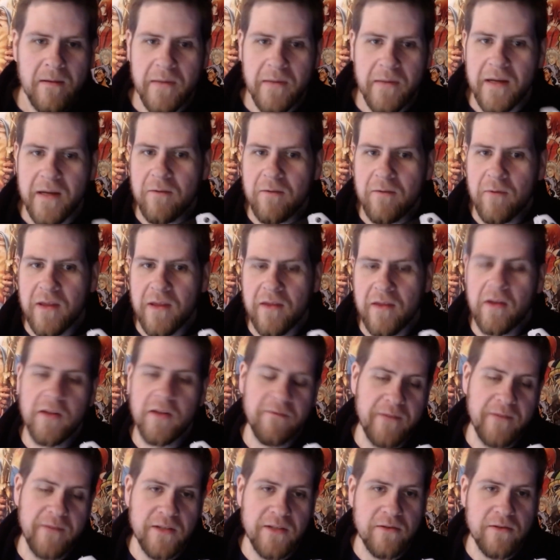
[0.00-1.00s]
But with all
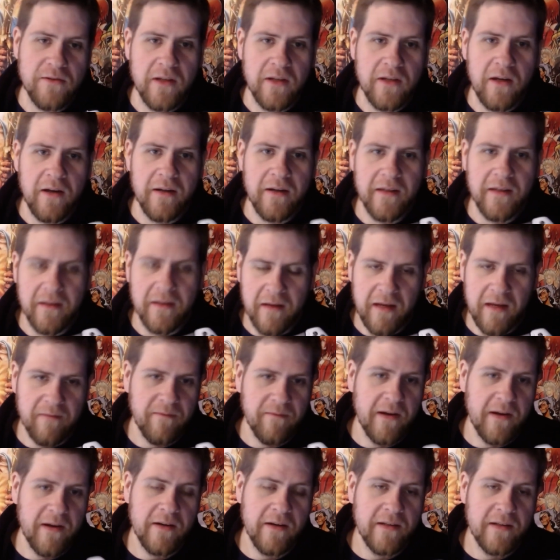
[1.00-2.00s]
the features on
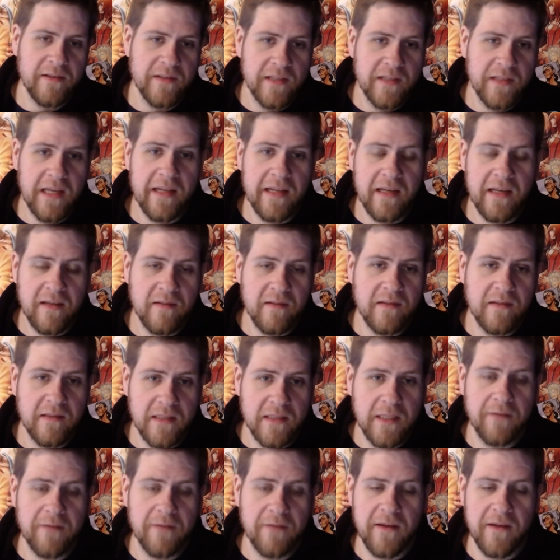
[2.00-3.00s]
and various settings and
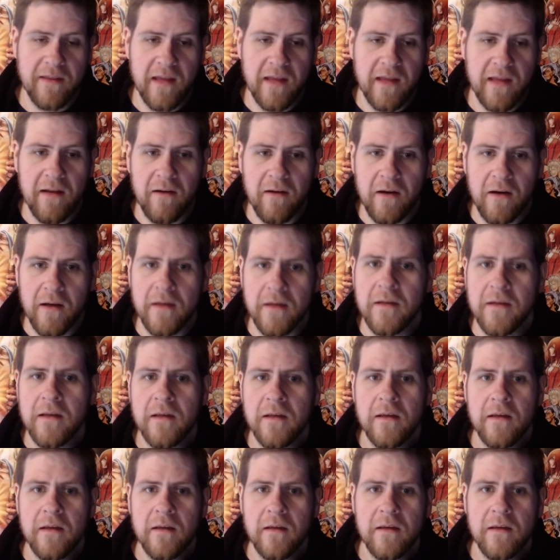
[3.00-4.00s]
stuff like that on,
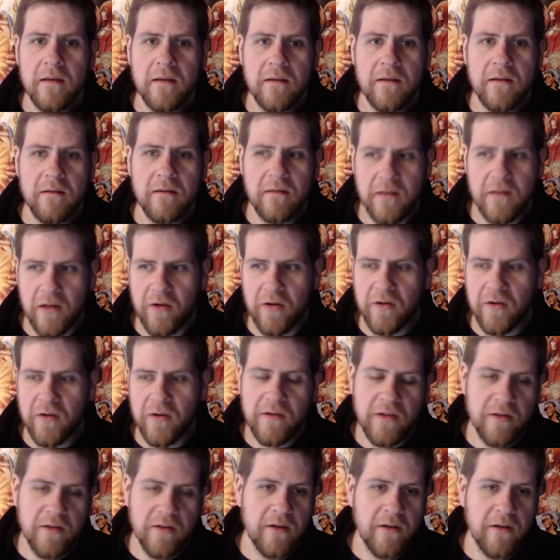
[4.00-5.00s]

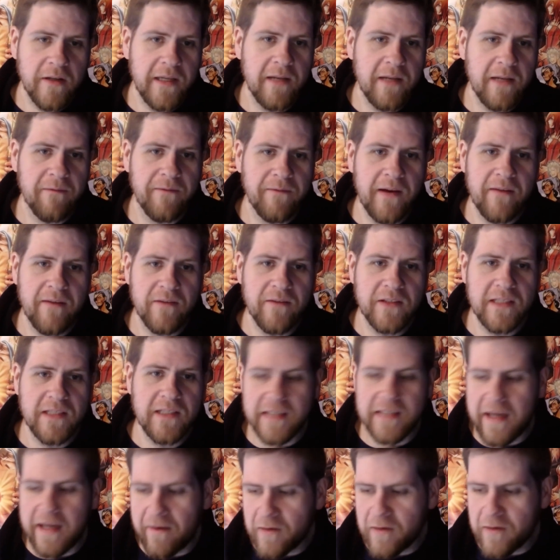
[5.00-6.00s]
you're going to get 5 or
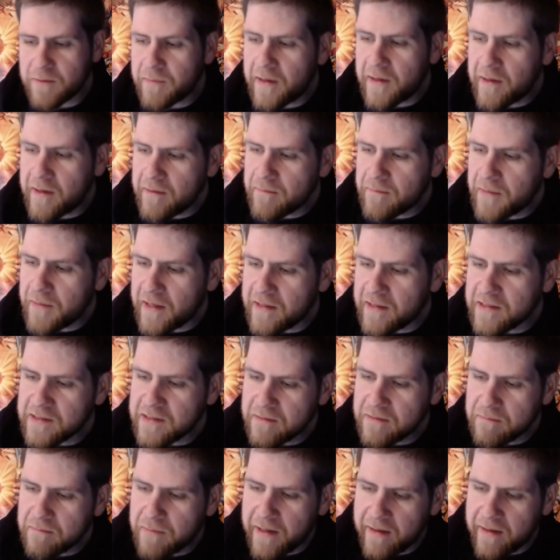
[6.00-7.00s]
6 hours by
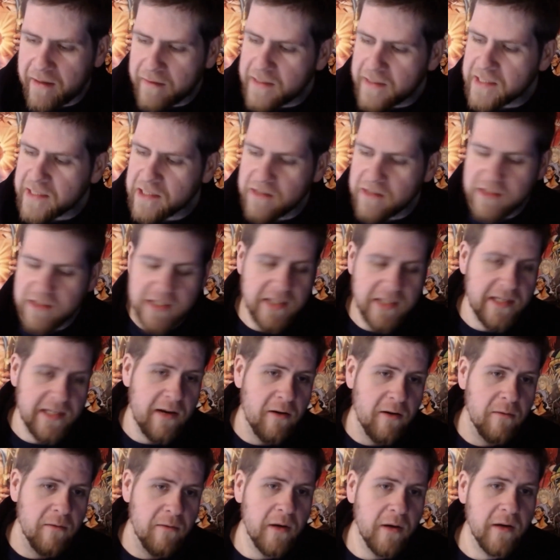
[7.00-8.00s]
at least the 6
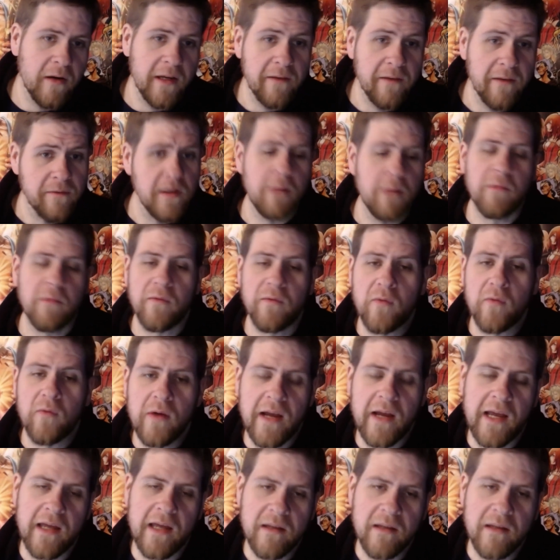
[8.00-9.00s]
hour mark, if not
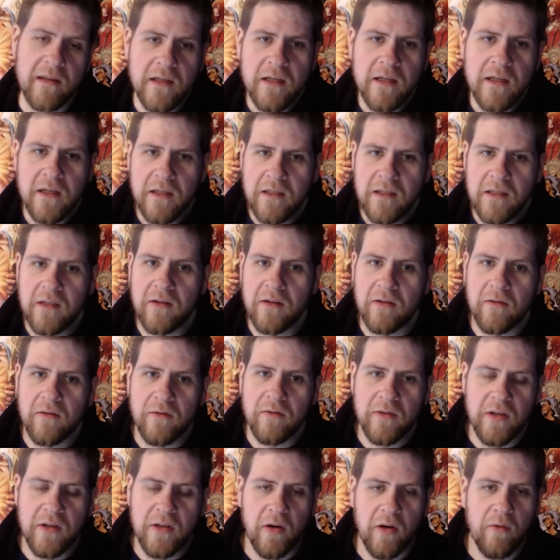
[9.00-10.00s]
beforehand.
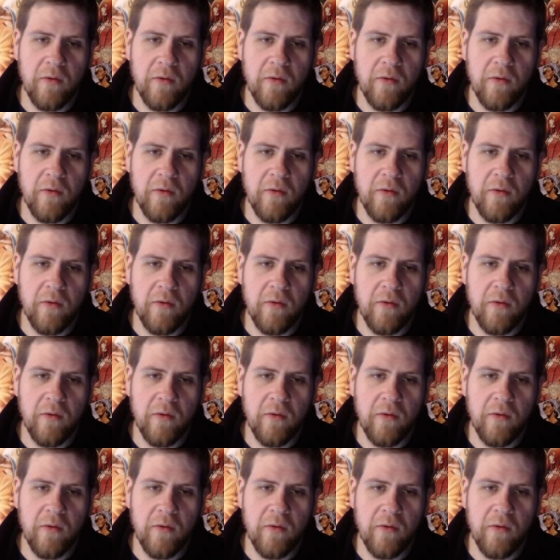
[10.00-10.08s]
Your